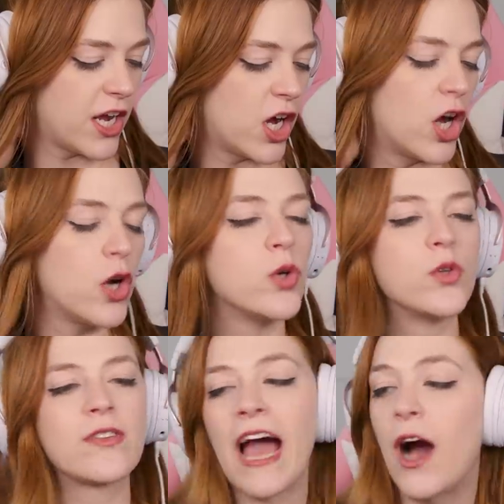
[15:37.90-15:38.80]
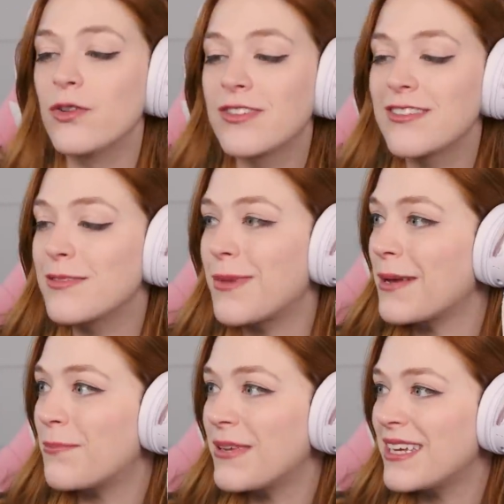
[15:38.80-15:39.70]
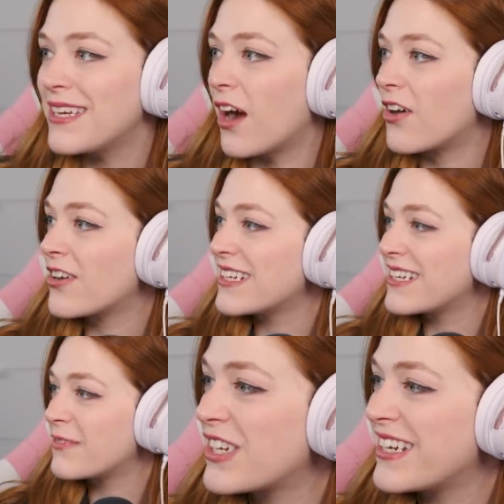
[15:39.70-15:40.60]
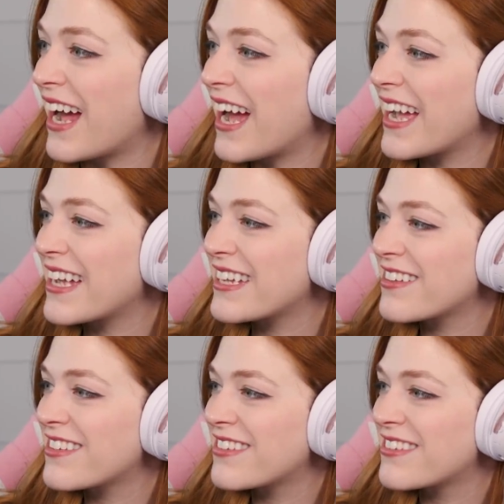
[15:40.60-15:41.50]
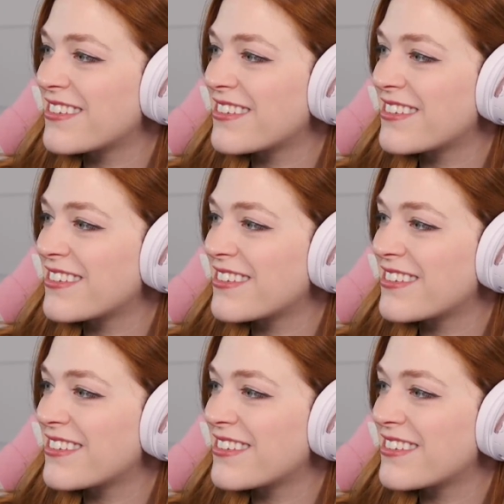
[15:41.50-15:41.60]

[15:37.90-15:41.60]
you know, whose houses might be already pretty nice.